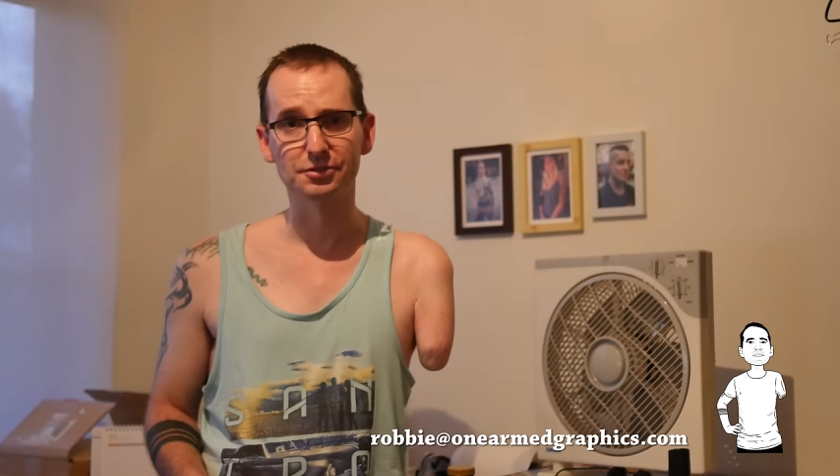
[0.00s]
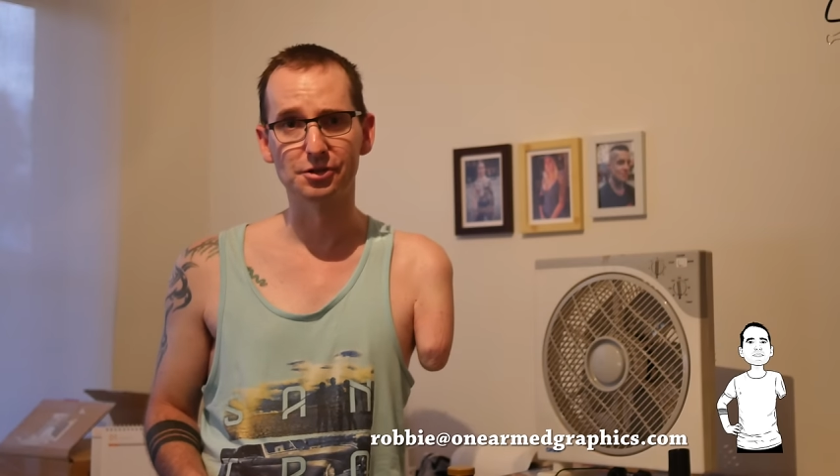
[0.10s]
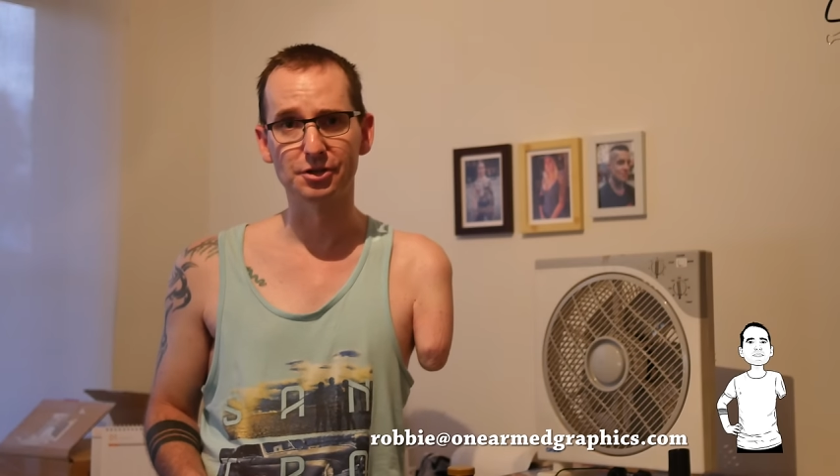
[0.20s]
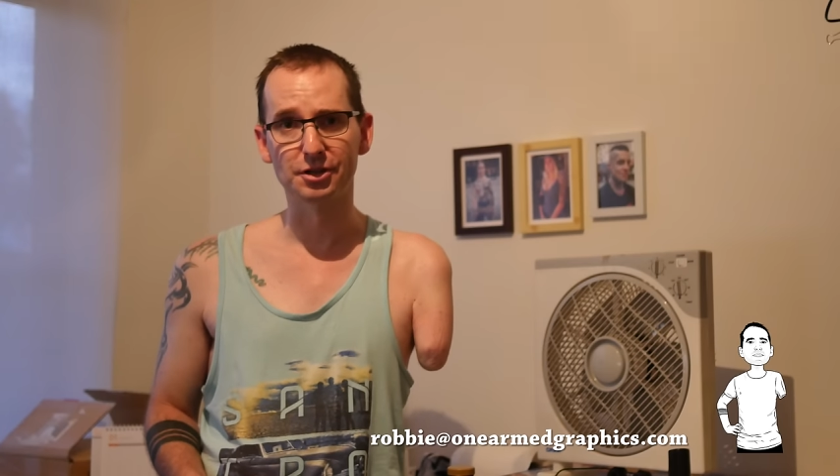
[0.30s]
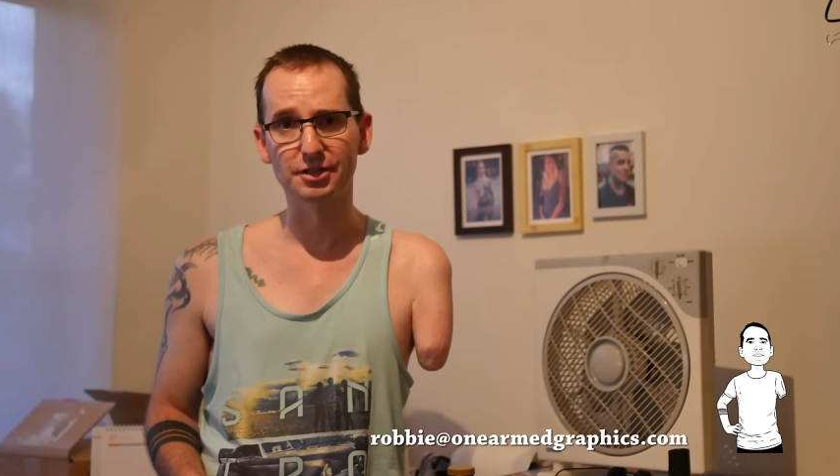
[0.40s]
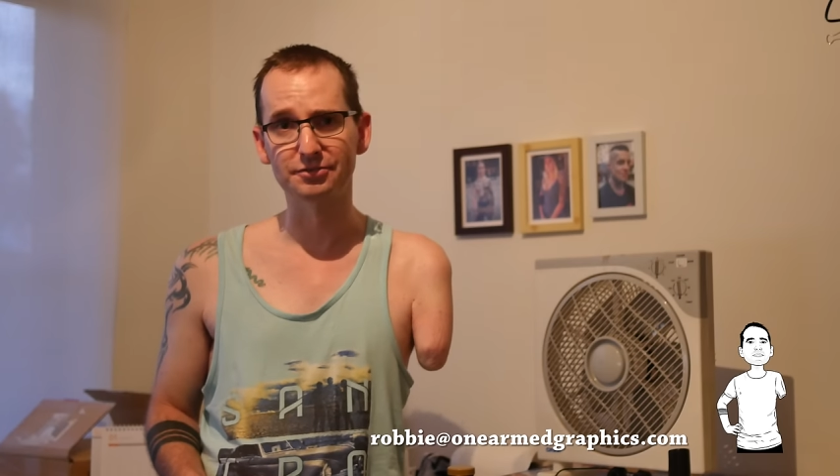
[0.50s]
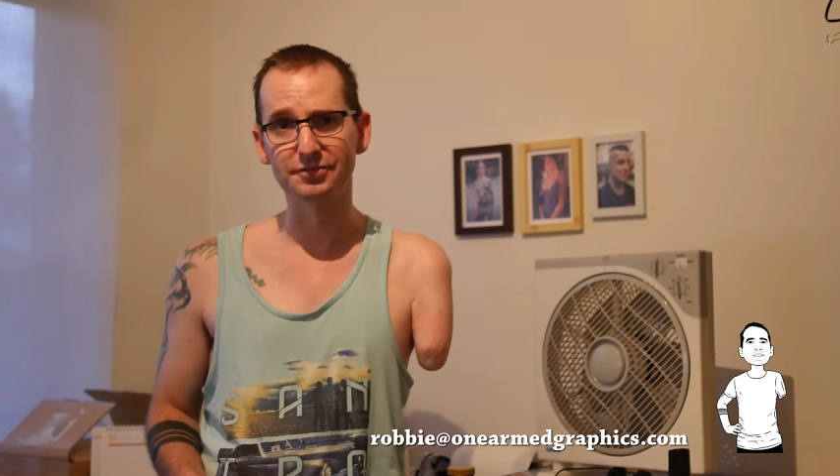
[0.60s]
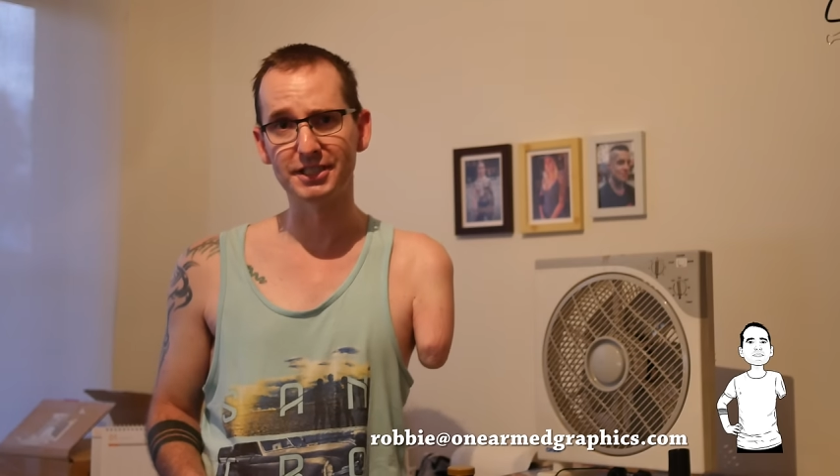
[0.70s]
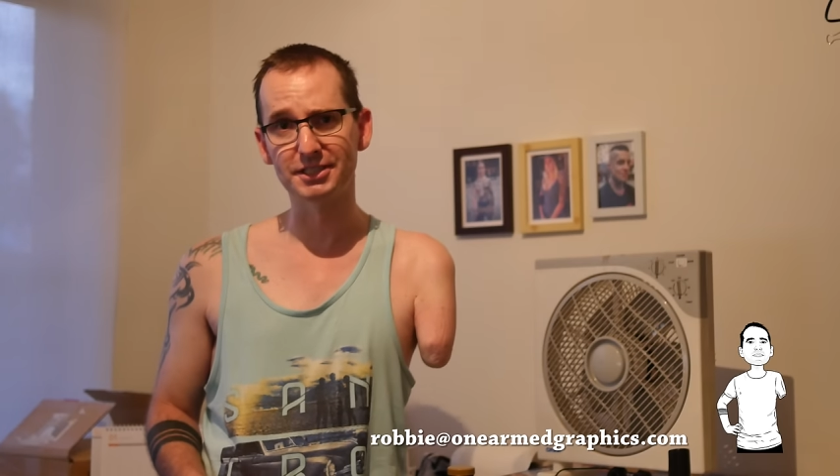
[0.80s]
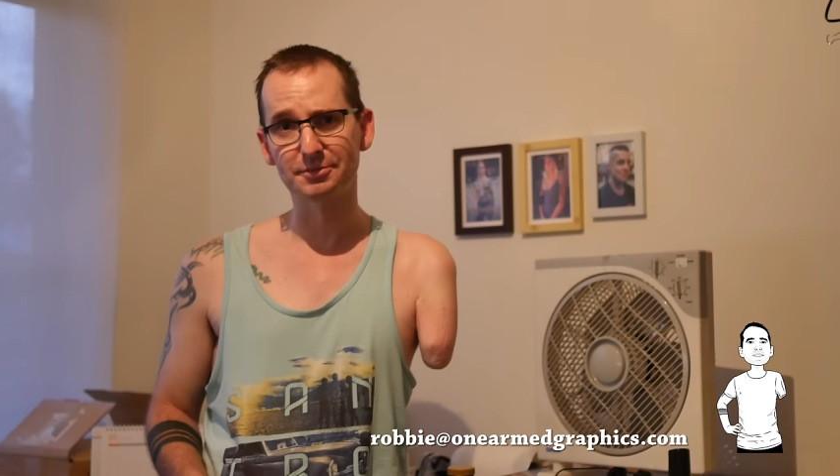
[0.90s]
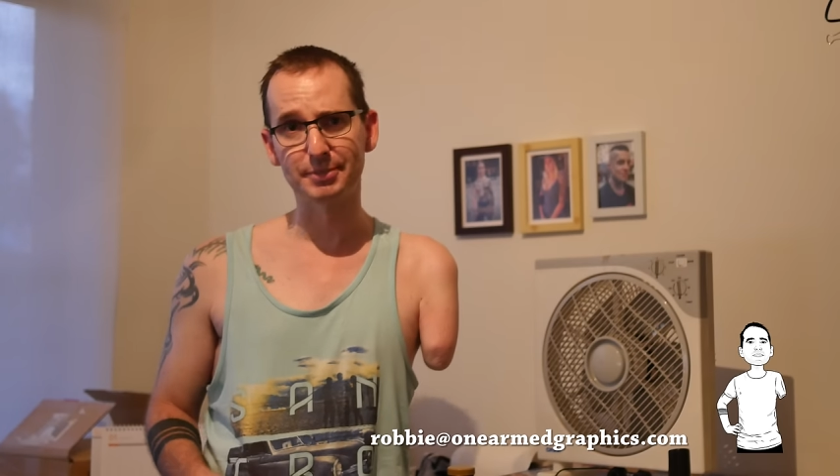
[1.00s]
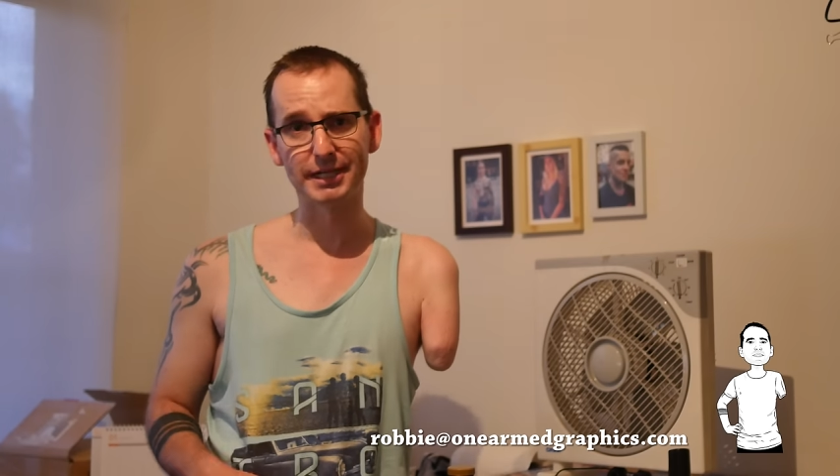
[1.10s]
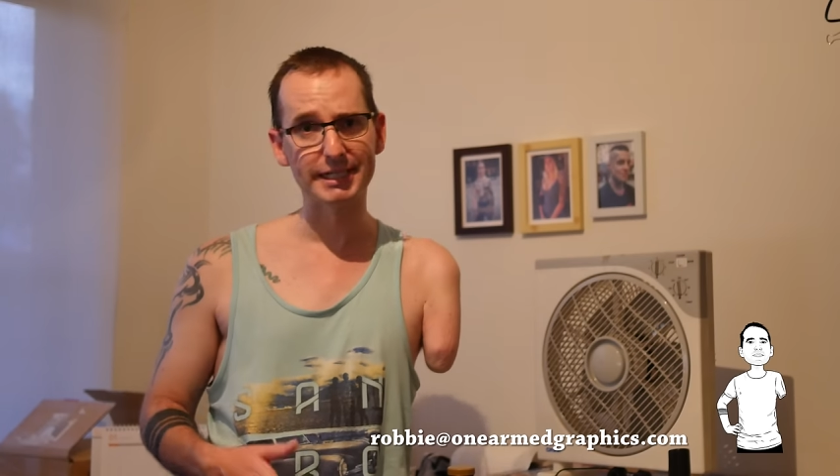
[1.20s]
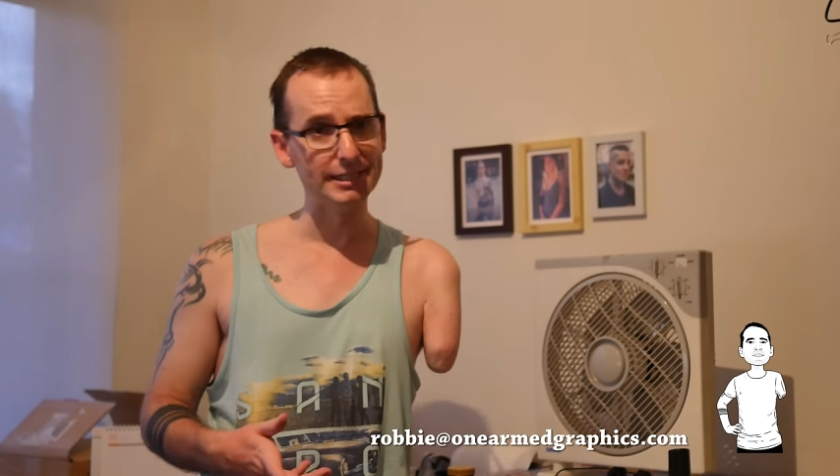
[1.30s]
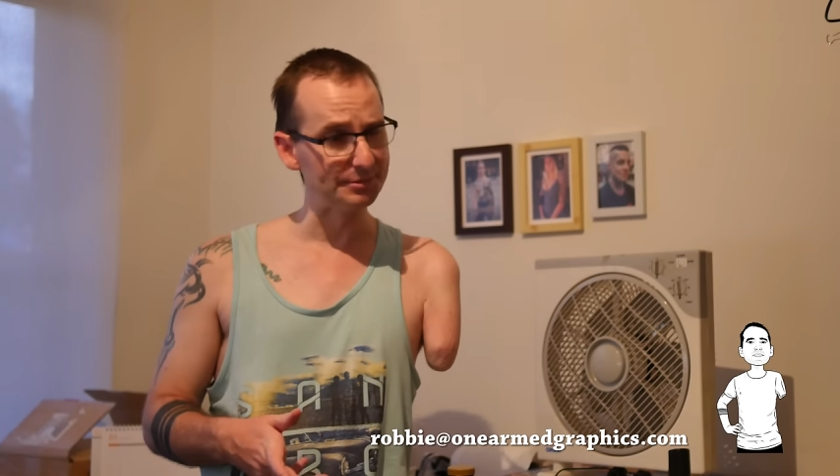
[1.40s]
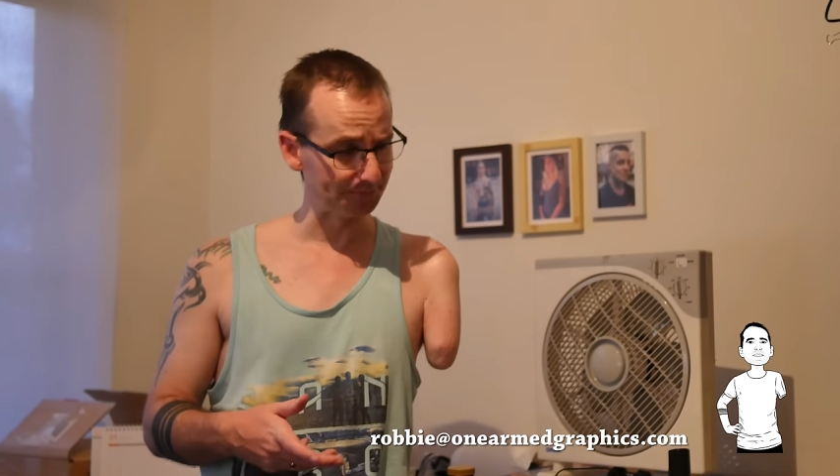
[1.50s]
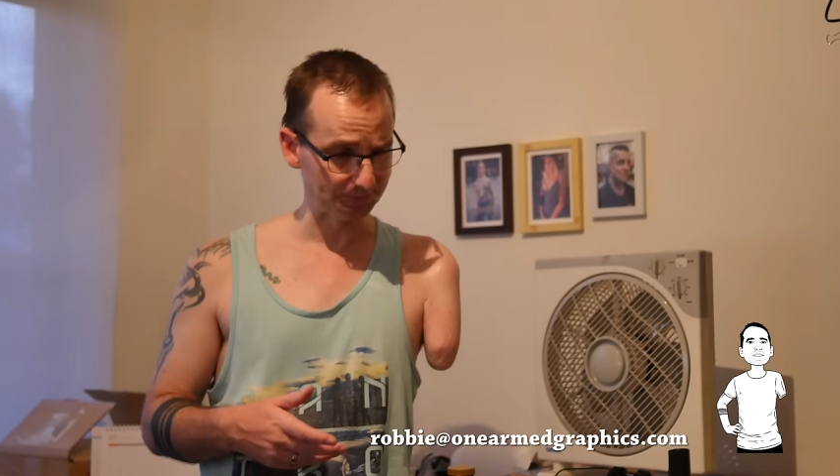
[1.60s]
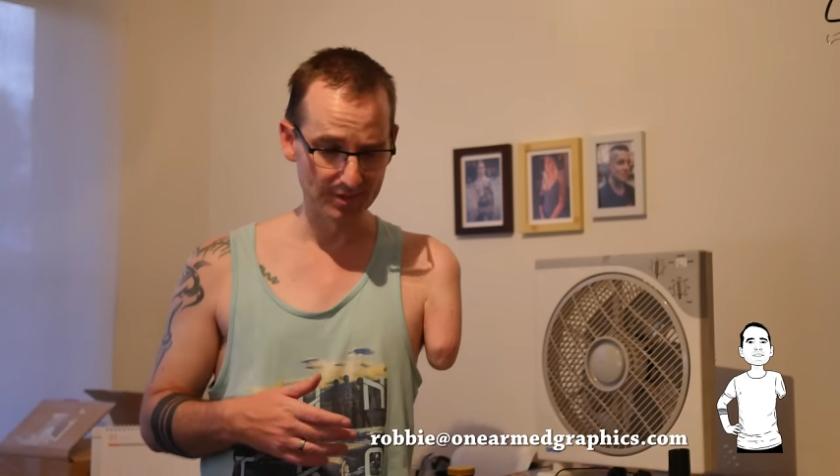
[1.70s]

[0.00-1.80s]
chronic and phantom pain,